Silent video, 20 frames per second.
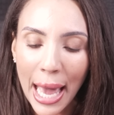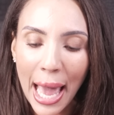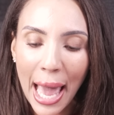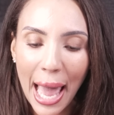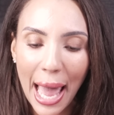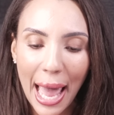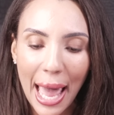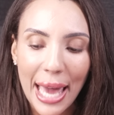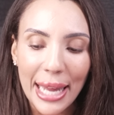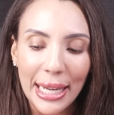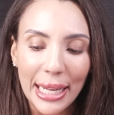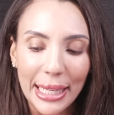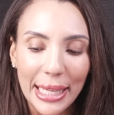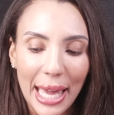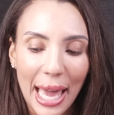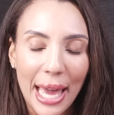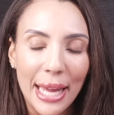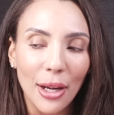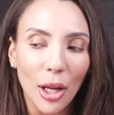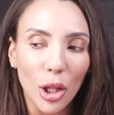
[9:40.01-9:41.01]
And
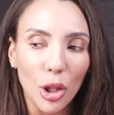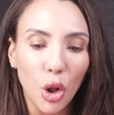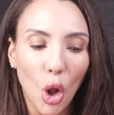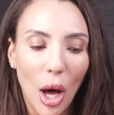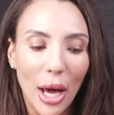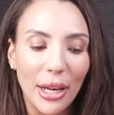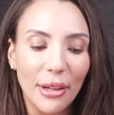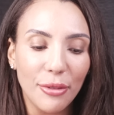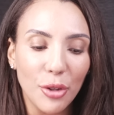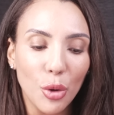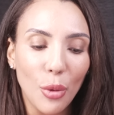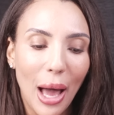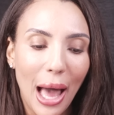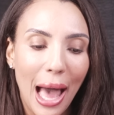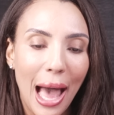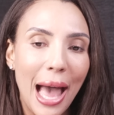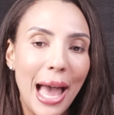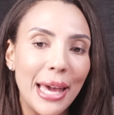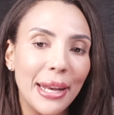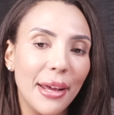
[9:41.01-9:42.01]
again, a lot of you
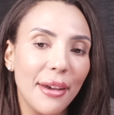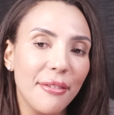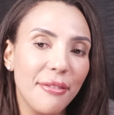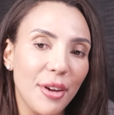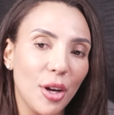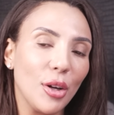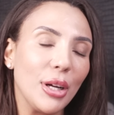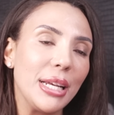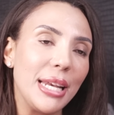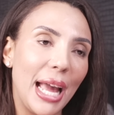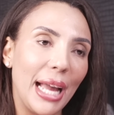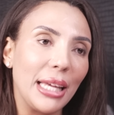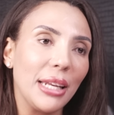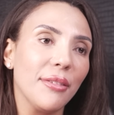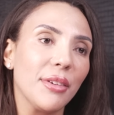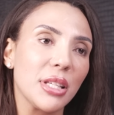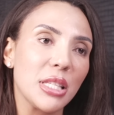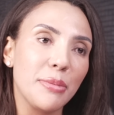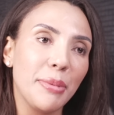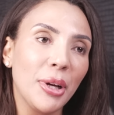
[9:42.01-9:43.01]
had a very
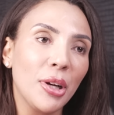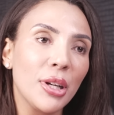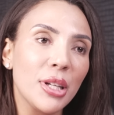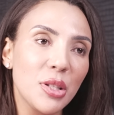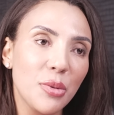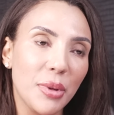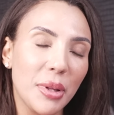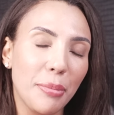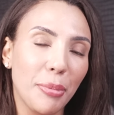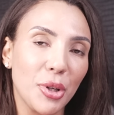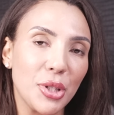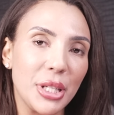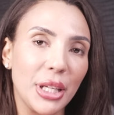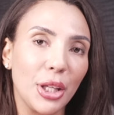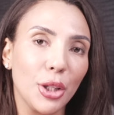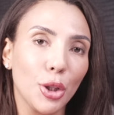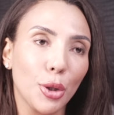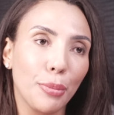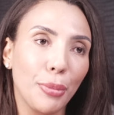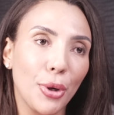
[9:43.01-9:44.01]
negative experience with a
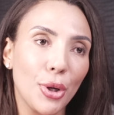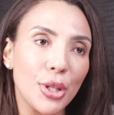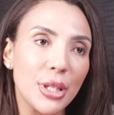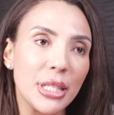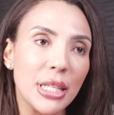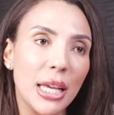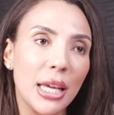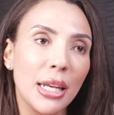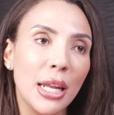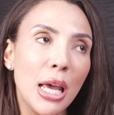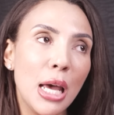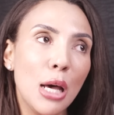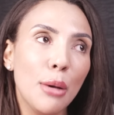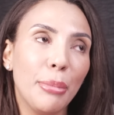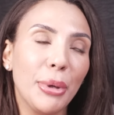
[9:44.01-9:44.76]
particular person,